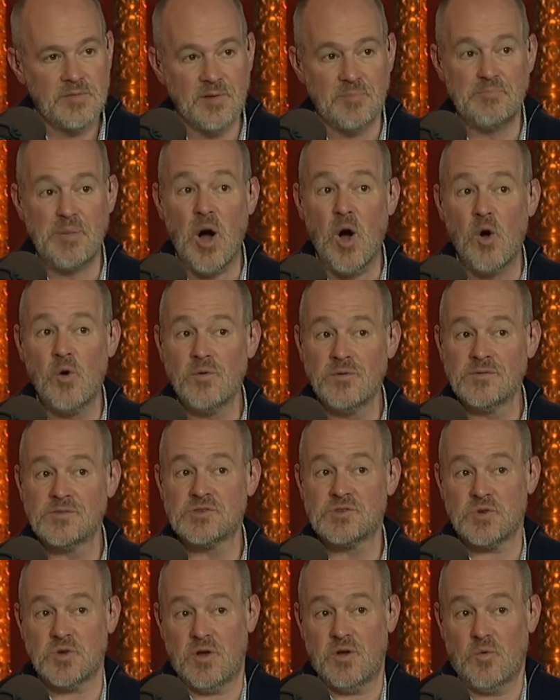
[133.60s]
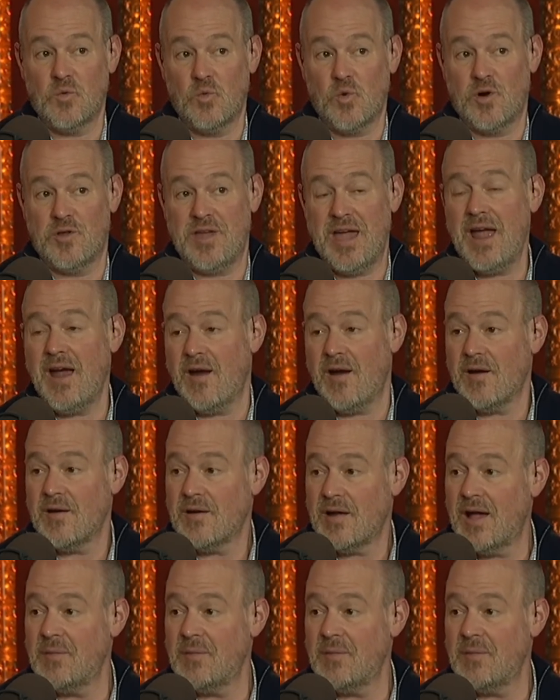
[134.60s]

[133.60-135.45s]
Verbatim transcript: The bones were there.